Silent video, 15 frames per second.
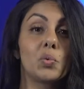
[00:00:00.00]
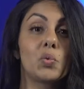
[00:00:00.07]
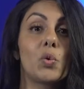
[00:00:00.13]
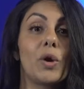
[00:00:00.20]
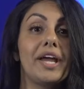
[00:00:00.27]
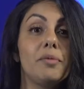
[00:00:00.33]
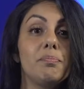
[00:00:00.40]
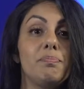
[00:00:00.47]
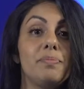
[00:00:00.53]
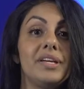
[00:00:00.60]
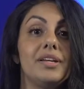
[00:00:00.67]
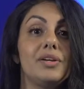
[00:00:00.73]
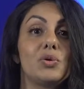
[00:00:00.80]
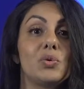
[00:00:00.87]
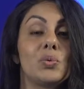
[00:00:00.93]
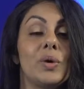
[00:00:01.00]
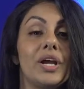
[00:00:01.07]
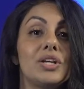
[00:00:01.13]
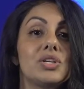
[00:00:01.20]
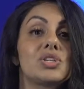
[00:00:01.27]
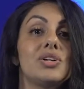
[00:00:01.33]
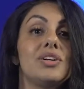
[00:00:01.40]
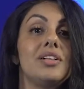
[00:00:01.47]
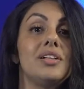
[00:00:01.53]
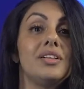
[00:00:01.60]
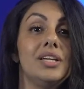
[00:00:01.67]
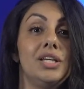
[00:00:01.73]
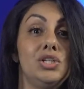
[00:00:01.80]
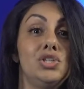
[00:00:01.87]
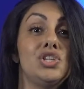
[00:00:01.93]
rampant racial
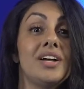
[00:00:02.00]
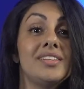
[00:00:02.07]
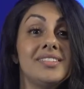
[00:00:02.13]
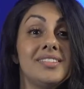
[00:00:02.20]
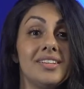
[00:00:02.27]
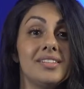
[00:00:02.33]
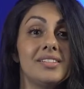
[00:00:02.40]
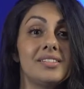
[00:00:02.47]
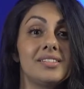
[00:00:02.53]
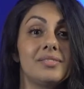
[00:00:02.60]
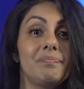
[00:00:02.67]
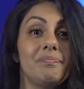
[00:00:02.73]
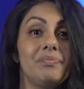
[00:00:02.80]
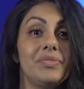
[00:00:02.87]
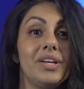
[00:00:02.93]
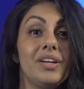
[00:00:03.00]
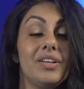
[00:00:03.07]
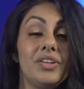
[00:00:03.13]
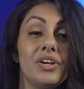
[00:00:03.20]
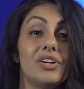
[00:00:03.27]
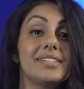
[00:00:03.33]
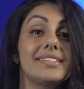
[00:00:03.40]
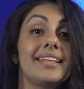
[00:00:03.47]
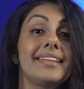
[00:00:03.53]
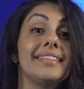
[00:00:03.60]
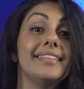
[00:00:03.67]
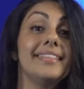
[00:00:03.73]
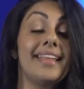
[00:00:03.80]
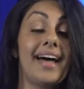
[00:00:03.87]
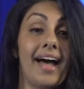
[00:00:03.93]
injustice? There is a
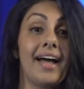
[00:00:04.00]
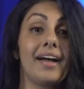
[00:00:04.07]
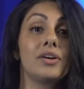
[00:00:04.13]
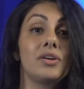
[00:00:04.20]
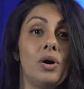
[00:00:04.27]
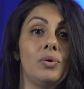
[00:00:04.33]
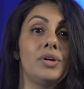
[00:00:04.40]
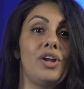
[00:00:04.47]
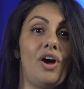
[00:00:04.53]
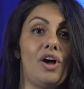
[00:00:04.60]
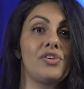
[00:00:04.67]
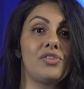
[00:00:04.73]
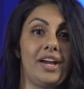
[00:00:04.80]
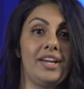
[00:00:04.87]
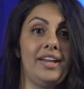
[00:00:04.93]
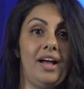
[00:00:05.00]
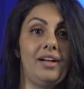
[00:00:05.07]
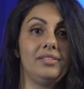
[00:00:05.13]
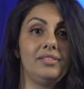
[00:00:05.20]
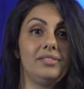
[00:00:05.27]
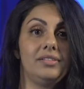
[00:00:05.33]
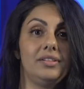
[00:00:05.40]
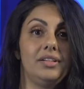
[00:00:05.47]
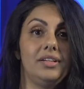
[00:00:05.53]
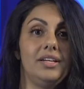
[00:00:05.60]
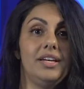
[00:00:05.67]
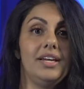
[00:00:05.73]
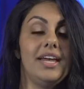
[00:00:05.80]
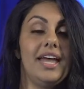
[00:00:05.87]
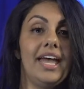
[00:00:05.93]
lot going on right now.
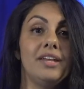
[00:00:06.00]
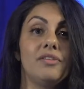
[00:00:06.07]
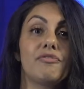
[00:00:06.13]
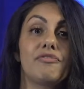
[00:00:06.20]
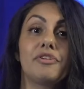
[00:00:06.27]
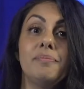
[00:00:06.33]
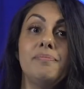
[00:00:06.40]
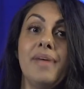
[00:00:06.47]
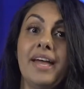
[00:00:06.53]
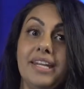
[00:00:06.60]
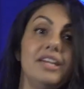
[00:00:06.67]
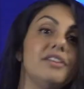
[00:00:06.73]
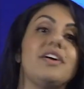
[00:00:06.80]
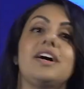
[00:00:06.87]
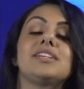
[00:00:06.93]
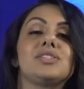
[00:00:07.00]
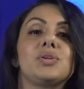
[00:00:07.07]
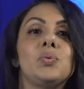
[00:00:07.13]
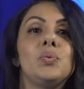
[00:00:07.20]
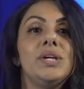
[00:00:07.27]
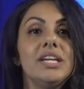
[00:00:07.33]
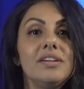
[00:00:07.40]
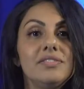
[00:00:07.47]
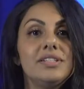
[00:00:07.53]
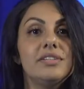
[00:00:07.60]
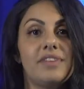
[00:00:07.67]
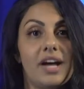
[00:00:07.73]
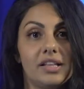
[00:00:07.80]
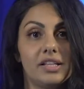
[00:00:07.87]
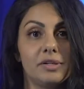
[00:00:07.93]
And for many of us, we have
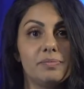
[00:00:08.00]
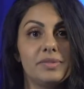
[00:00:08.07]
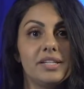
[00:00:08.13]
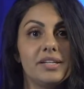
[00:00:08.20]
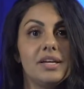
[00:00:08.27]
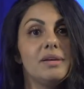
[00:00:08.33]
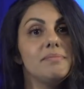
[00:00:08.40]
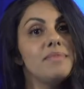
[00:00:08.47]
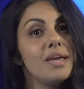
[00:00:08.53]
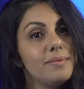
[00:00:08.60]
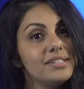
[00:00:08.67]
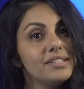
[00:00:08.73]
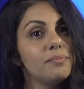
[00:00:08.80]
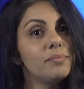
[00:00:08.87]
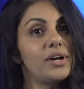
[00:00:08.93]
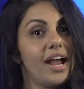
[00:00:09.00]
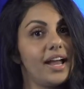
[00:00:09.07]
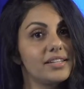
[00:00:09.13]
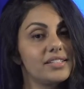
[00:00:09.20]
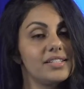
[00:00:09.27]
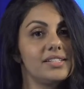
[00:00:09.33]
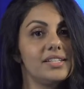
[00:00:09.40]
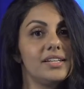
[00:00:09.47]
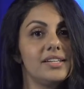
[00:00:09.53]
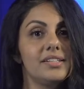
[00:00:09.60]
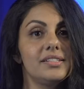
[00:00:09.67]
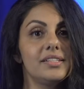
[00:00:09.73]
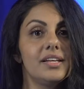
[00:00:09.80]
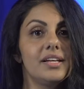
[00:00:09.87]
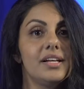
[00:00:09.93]
developed maybe some
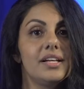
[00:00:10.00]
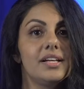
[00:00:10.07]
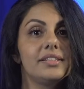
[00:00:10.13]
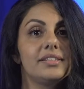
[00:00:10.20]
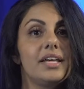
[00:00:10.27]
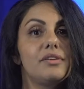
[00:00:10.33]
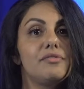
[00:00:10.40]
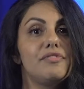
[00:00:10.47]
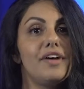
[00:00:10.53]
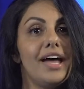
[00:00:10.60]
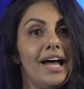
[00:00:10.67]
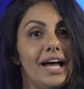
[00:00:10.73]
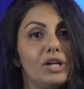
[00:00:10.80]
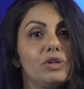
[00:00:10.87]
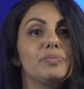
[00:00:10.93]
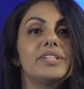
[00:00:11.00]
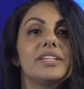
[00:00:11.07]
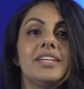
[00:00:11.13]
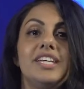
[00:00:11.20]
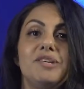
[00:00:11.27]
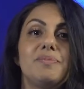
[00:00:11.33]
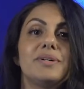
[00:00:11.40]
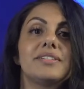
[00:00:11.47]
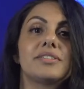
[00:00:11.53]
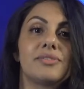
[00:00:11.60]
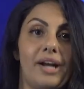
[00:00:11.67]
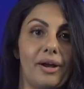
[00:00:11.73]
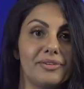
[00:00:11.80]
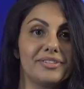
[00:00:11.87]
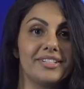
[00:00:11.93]
practices that have helped keep us
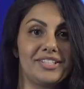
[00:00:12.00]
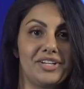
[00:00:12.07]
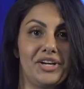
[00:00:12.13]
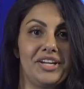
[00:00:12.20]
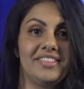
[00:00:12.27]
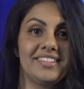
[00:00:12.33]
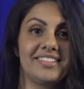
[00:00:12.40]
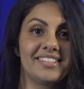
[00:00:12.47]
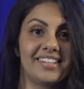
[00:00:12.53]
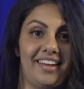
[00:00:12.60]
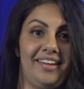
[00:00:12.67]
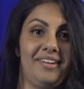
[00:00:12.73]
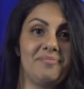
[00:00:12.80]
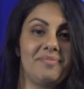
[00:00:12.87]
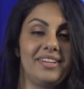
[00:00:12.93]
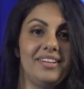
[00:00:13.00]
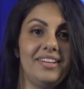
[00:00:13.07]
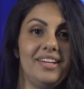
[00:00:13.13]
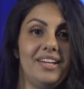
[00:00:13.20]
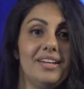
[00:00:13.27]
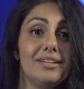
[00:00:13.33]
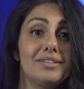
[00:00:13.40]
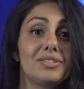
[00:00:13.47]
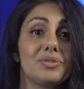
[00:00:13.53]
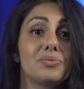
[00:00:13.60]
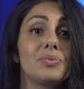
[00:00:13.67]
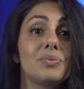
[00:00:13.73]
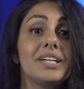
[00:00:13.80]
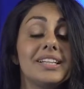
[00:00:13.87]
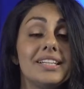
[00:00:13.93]
grounded during this time to
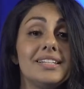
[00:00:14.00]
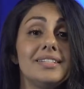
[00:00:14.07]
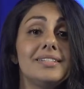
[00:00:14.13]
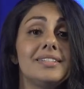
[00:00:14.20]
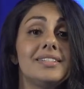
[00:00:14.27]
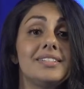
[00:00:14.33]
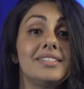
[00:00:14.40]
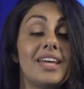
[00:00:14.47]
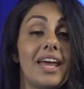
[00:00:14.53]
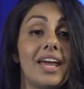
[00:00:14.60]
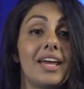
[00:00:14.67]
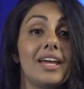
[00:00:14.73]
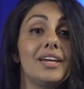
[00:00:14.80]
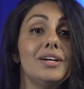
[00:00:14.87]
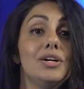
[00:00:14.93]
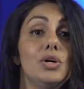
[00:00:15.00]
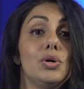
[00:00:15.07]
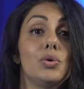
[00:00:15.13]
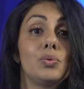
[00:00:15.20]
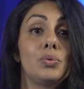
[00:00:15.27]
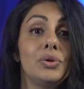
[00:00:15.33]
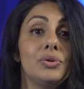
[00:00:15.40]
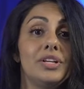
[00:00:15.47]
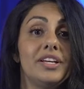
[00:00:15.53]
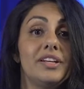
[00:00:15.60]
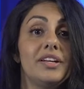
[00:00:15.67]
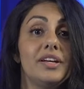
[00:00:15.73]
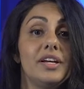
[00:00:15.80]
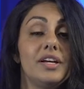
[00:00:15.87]
really stay rooted